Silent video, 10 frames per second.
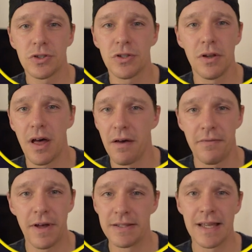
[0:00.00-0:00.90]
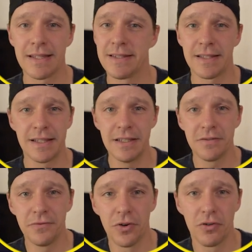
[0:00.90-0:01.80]
a fantastic season
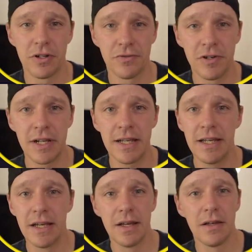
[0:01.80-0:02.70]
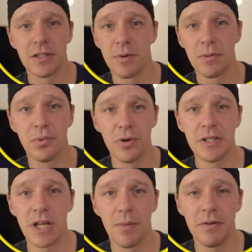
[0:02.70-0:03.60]
for us, really. Some of the boys
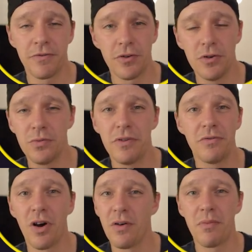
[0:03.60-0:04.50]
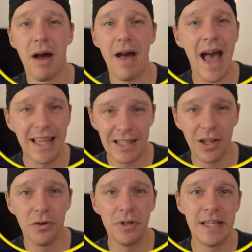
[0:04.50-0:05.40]
coming through. We've got about 8
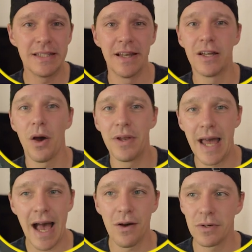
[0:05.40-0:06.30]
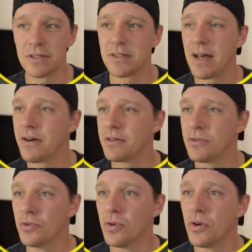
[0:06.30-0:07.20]
loanies that are going out the
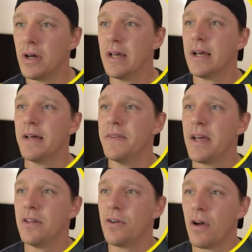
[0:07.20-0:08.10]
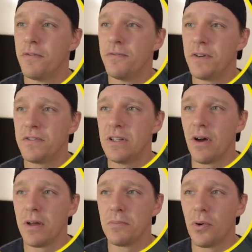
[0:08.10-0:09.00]
door. And there you go,
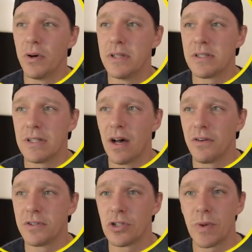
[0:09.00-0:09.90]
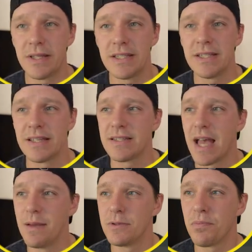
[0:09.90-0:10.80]
59 points after 26
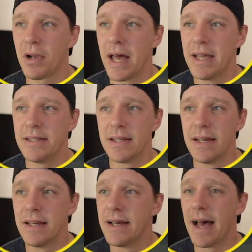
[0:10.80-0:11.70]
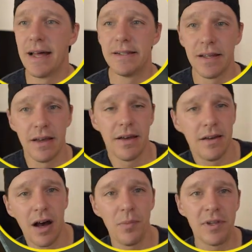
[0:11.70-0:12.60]
games played. And
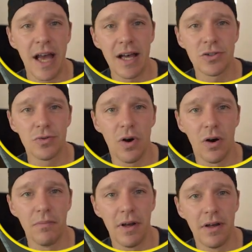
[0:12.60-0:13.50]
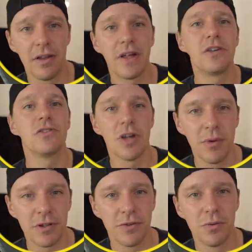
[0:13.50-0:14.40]
up the Hassleholm. Thank you so
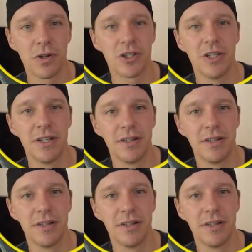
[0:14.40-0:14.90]
much for watching.